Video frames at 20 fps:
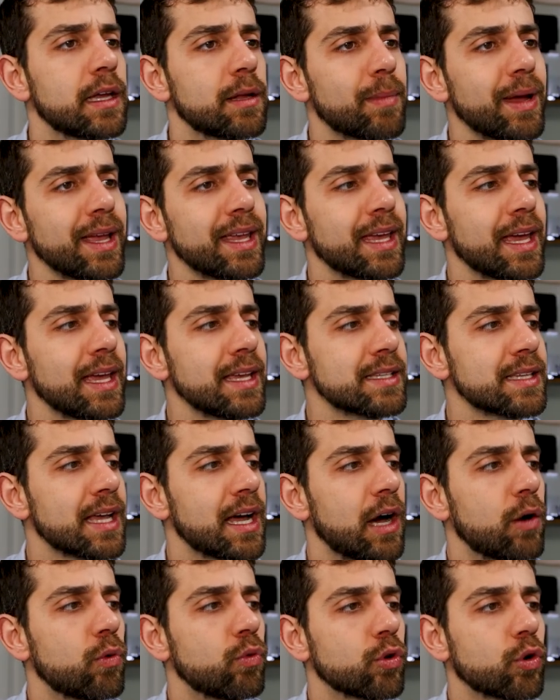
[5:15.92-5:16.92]
In my case,
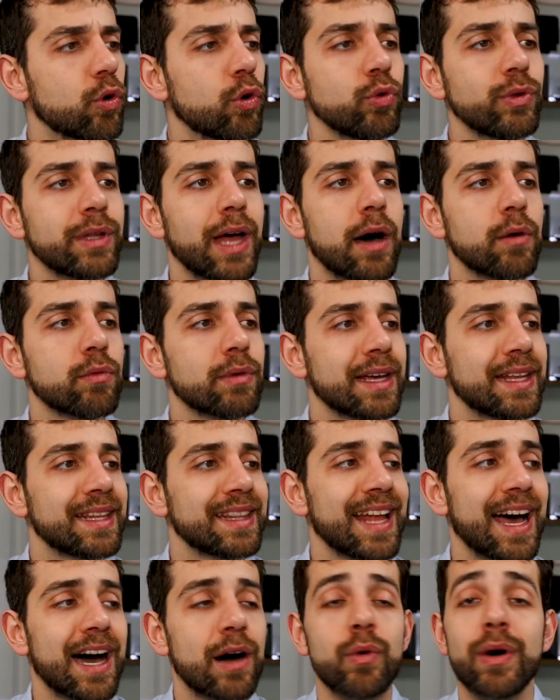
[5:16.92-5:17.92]
I will go down
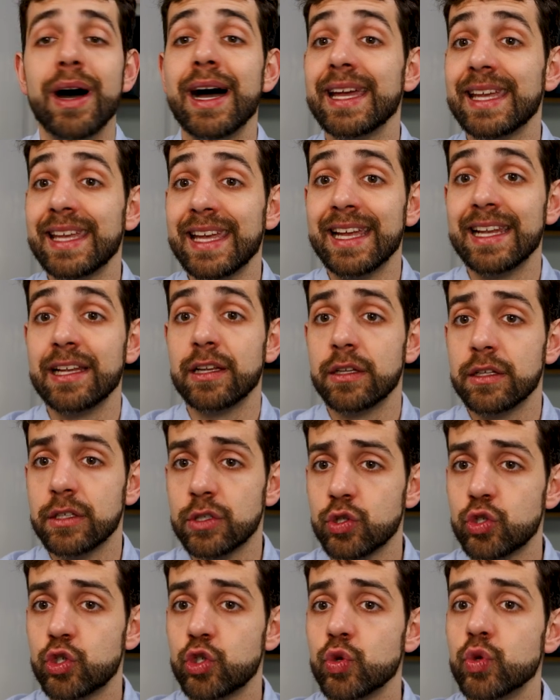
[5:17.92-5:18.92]
and now I can
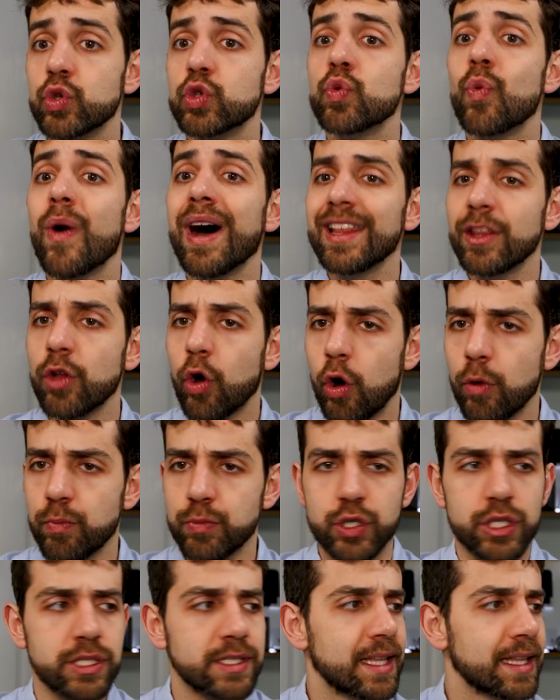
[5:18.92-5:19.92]
choose what
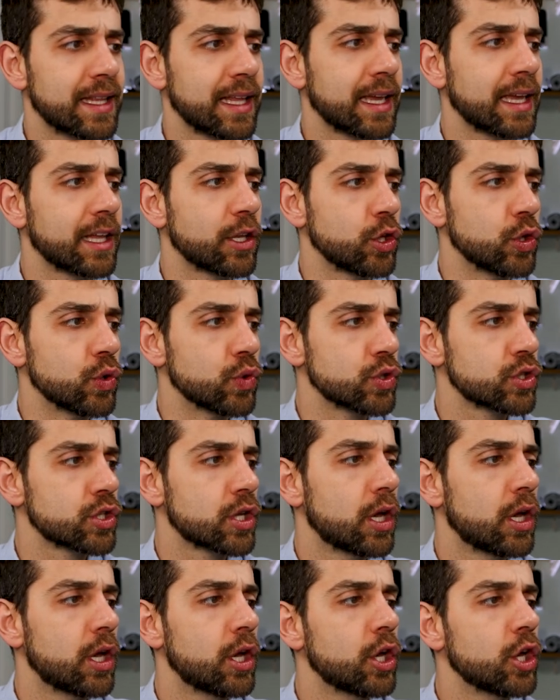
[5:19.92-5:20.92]
options that I can
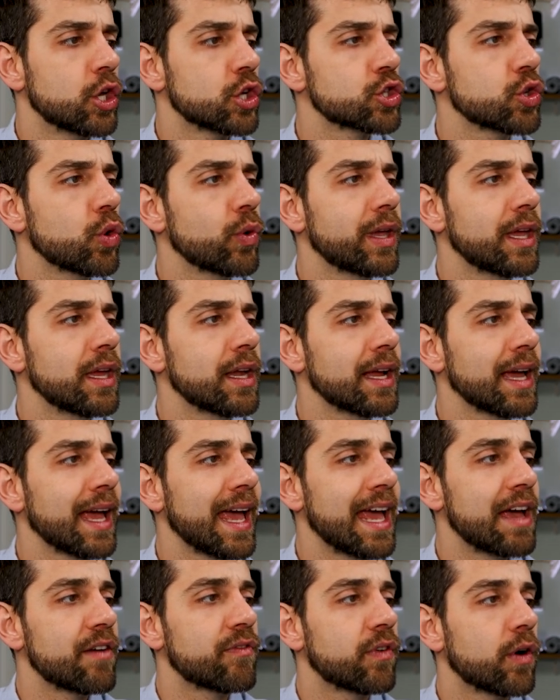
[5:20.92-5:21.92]
use. So here I
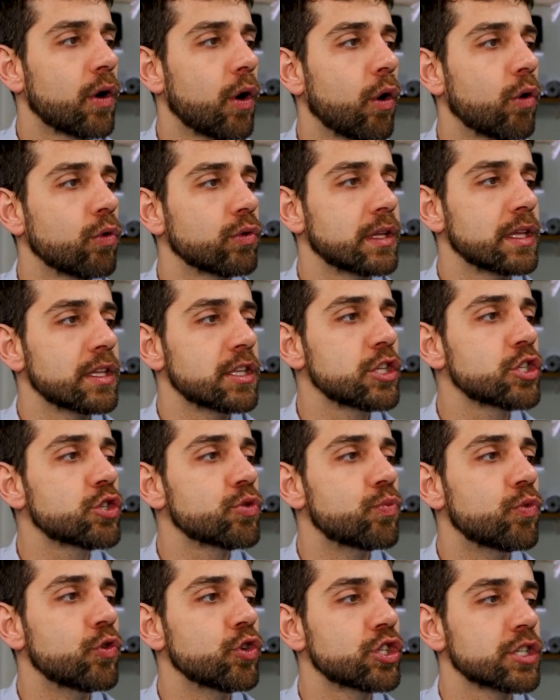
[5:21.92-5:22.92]
have all the
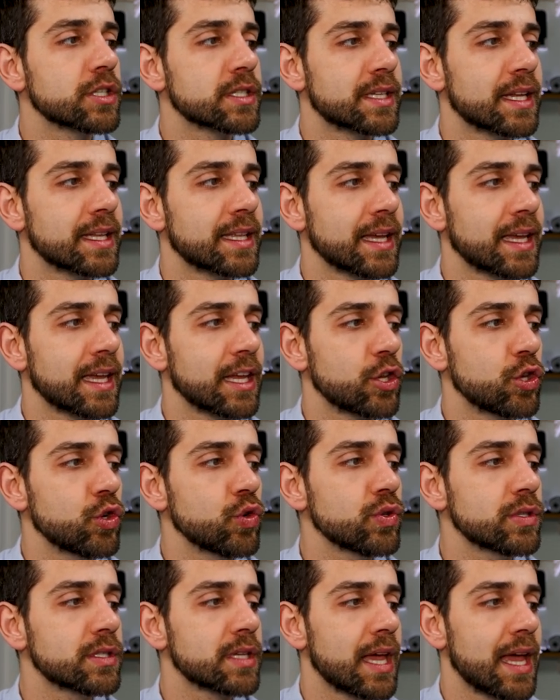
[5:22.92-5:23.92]
distributions that I can
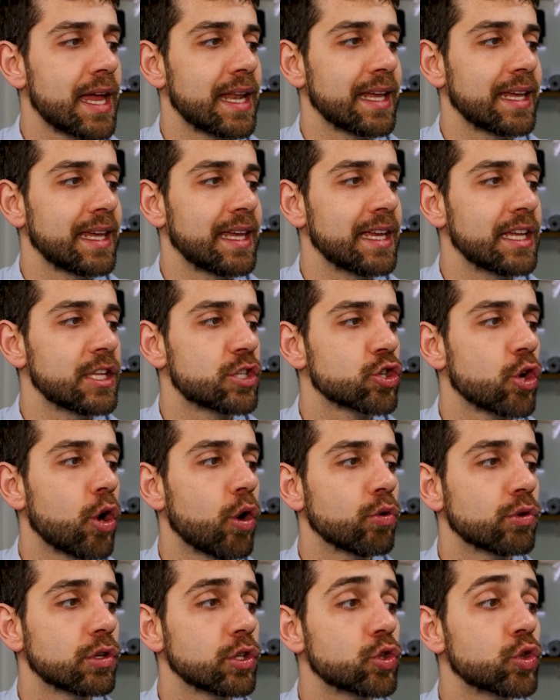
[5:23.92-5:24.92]
use, and here it's
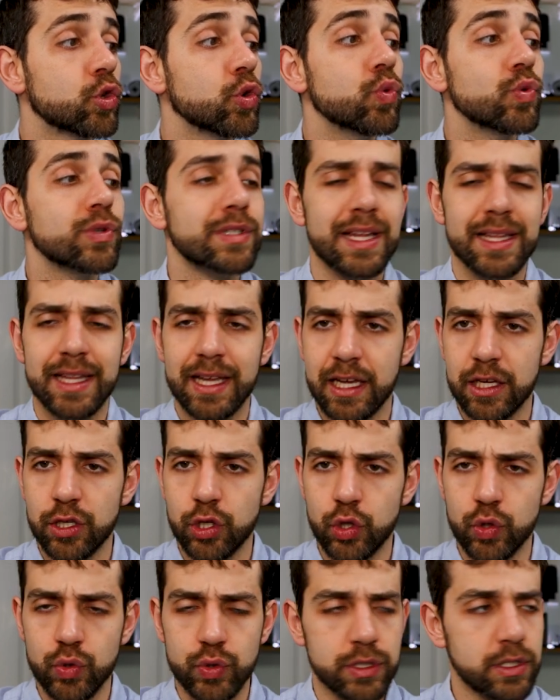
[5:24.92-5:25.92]
all the tools that I
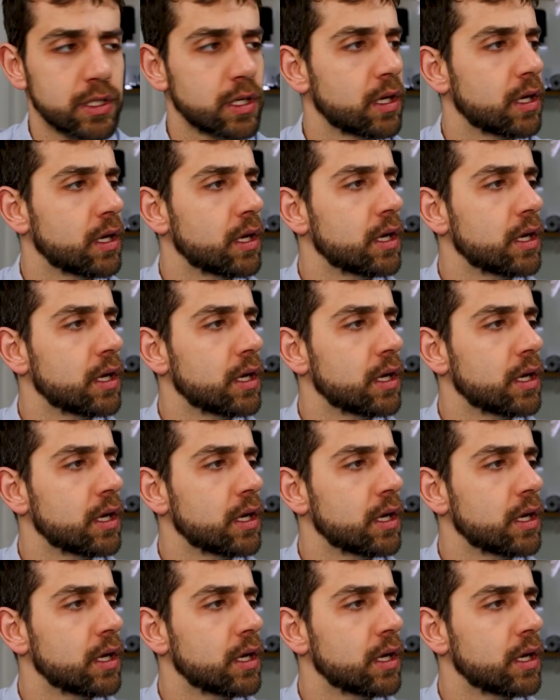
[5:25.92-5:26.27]
can use.